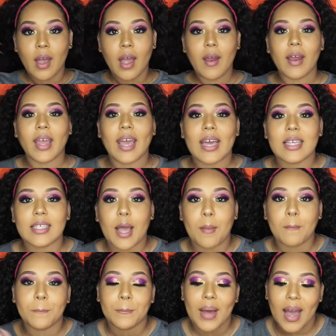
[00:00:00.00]
Alright guys,
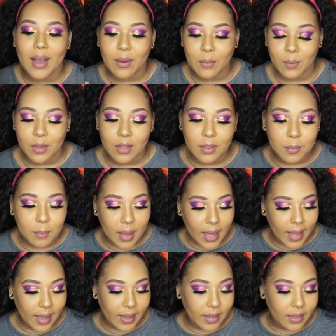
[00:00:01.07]
I'm back with
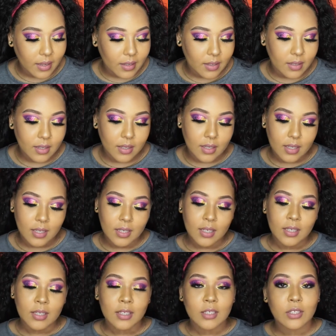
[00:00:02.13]
my
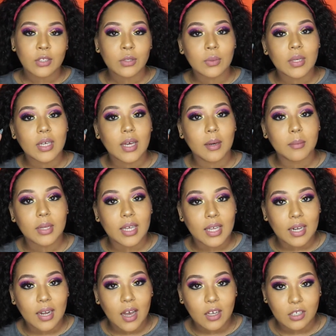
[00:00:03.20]
two week
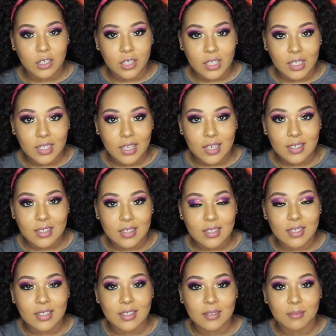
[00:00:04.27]
update loc journey
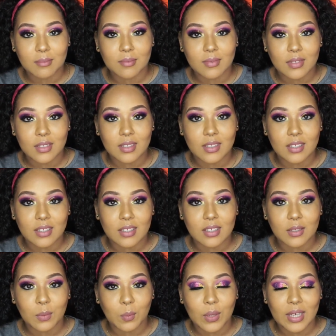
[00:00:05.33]
yes this is
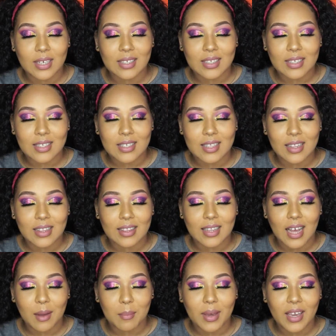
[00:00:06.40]
the wigs
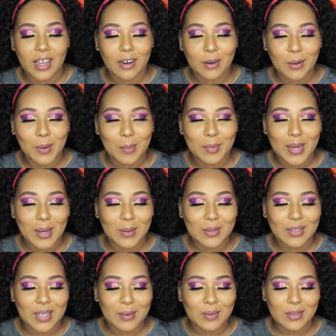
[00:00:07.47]
that my hair combed
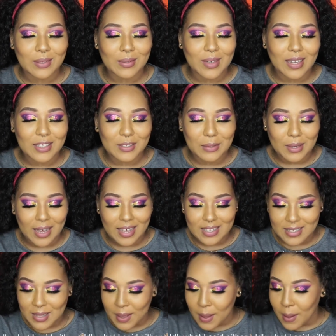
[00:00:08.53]
out i won't do that to you
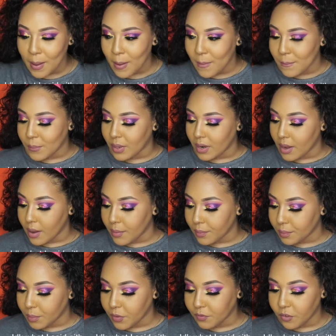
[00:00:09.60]
guys but
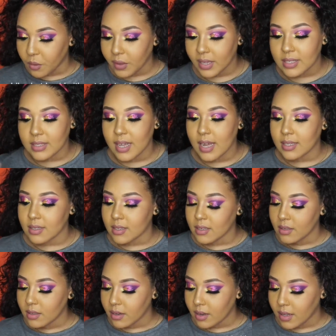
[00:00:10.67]
um before we get
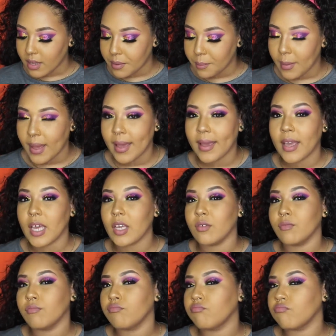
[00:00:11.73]
started in my